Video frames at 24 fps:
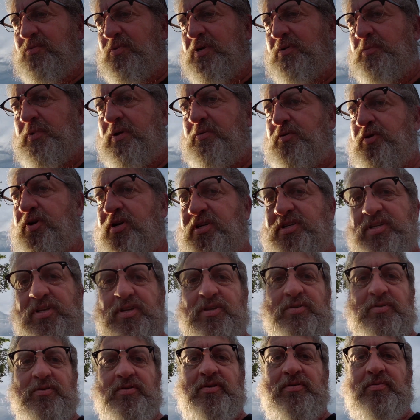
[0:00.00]
When we were in
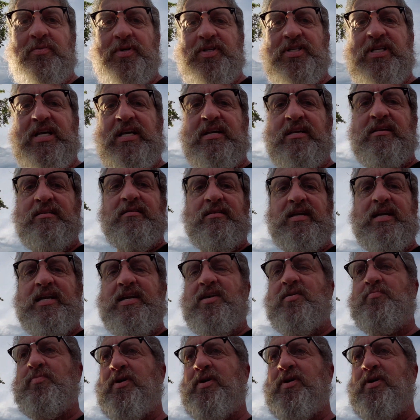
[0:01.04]
Duluth, we stayed in Canal